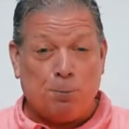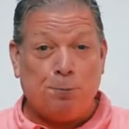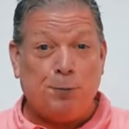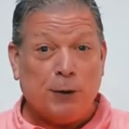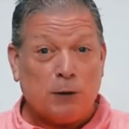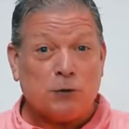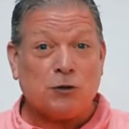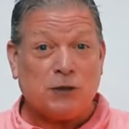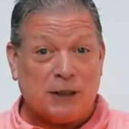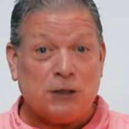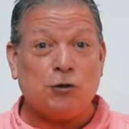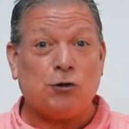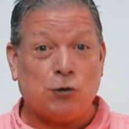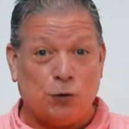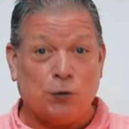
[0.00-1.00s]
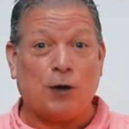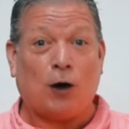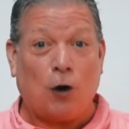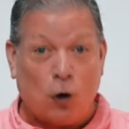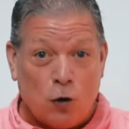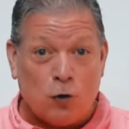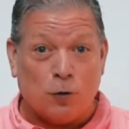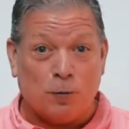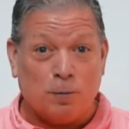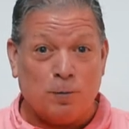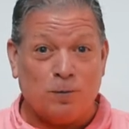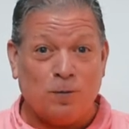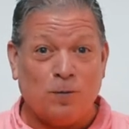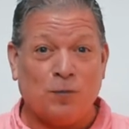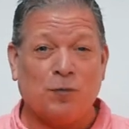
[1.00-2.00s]
built into the
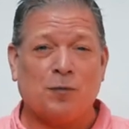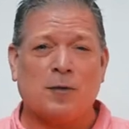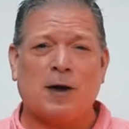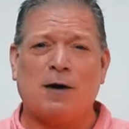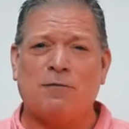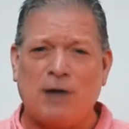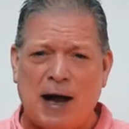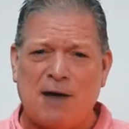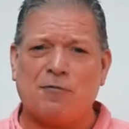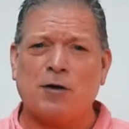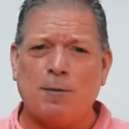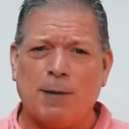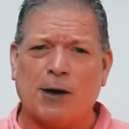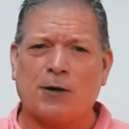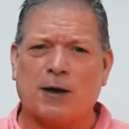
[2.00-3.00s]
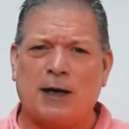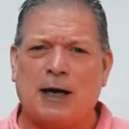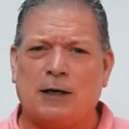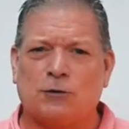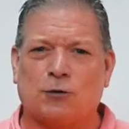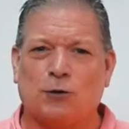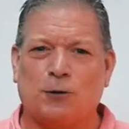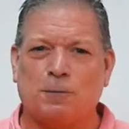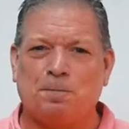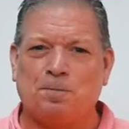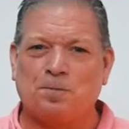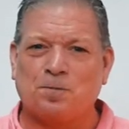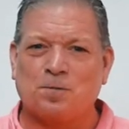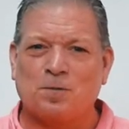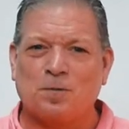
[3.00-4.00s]
home of every American
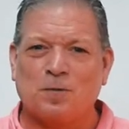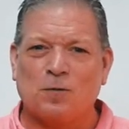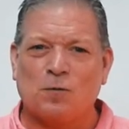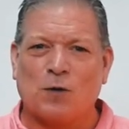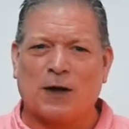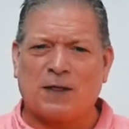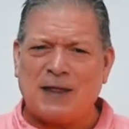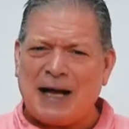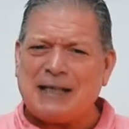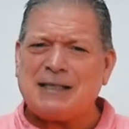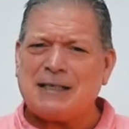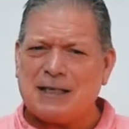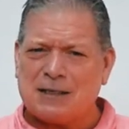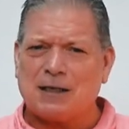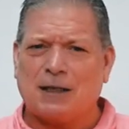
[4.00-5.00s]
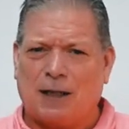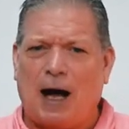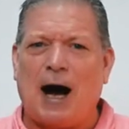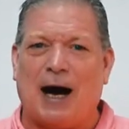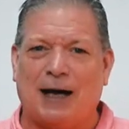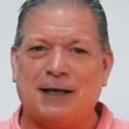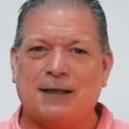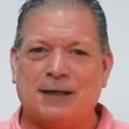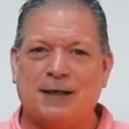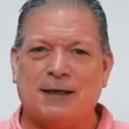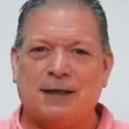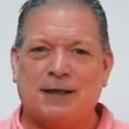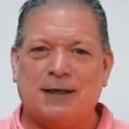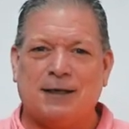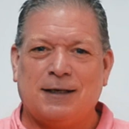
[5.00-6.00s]
household. Like, that says a lot,
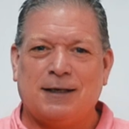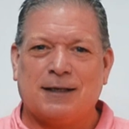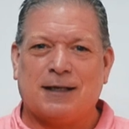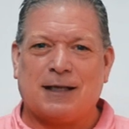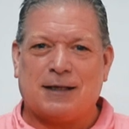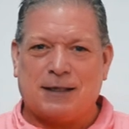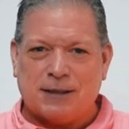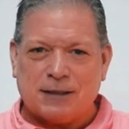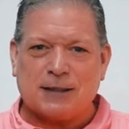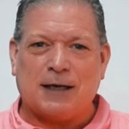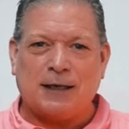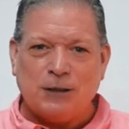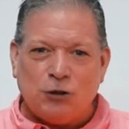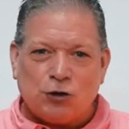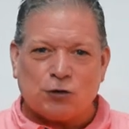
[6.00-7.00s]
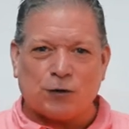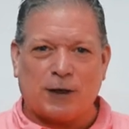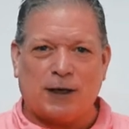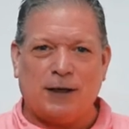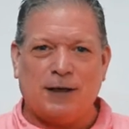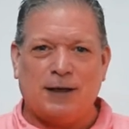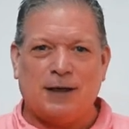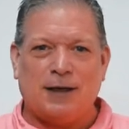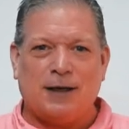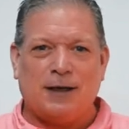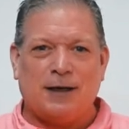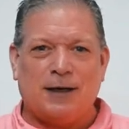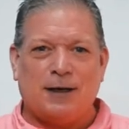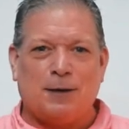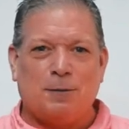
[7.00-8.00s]
that this country
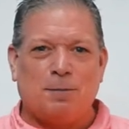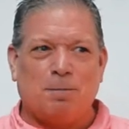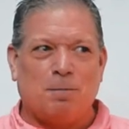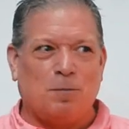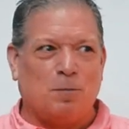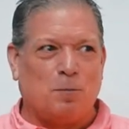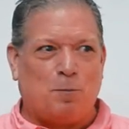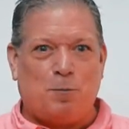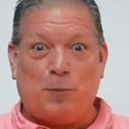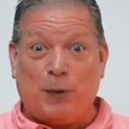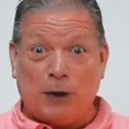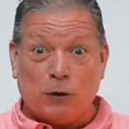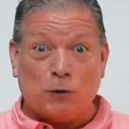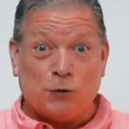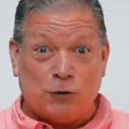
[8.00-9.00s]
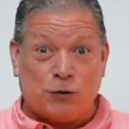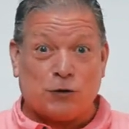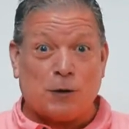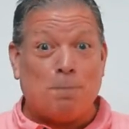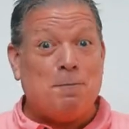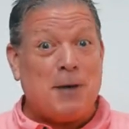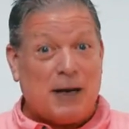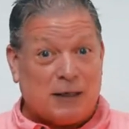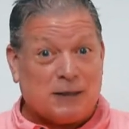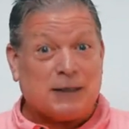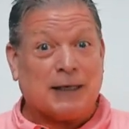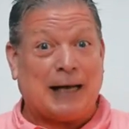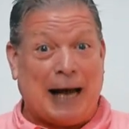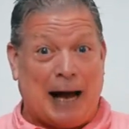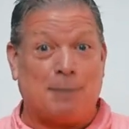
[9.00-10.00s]
builds
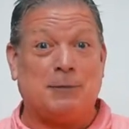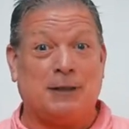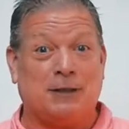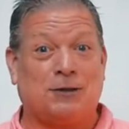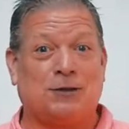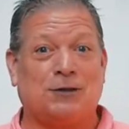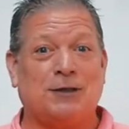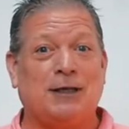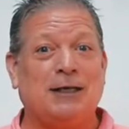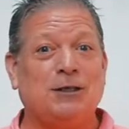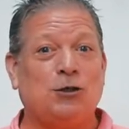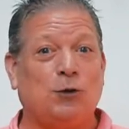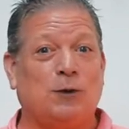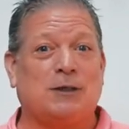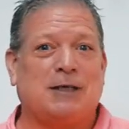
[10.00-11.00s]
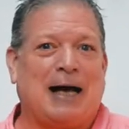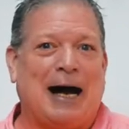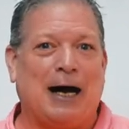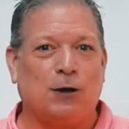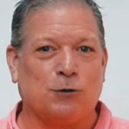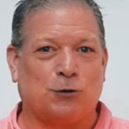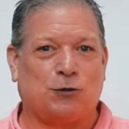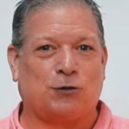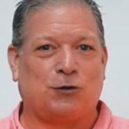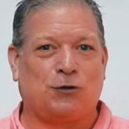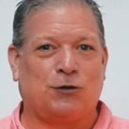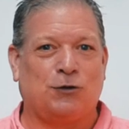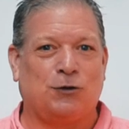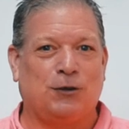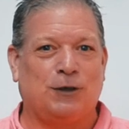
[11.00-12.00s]
medicine cabinets into its
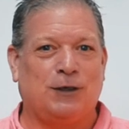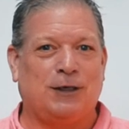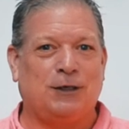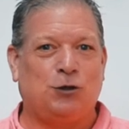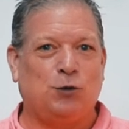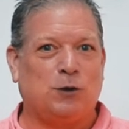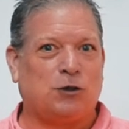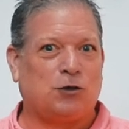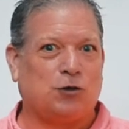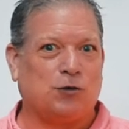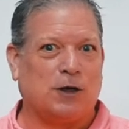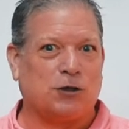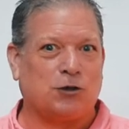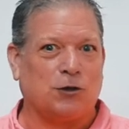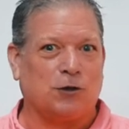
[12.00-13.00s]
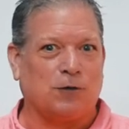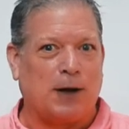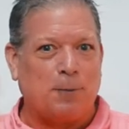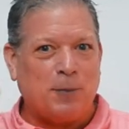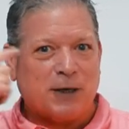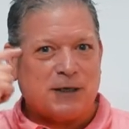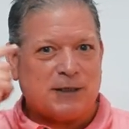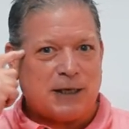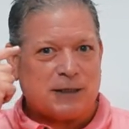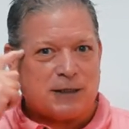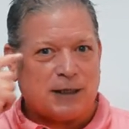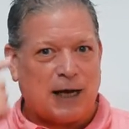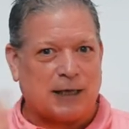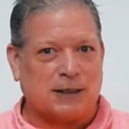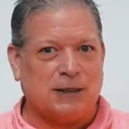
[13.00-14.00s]
house, into its structure, right? Because
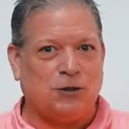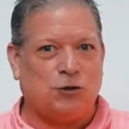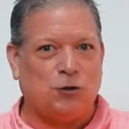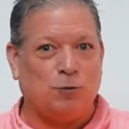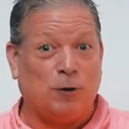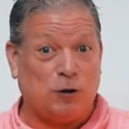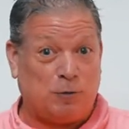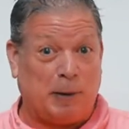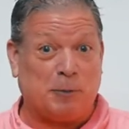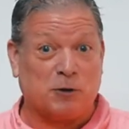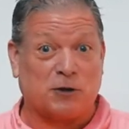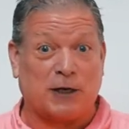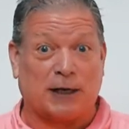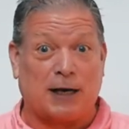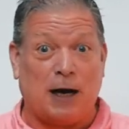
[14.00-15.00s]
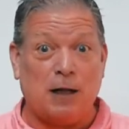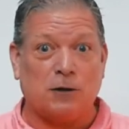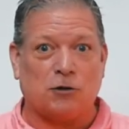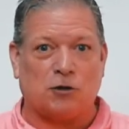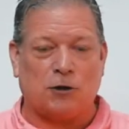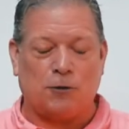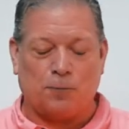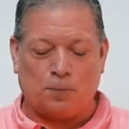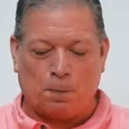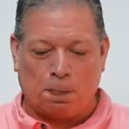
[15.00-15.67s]
that's locked into most people's psychology.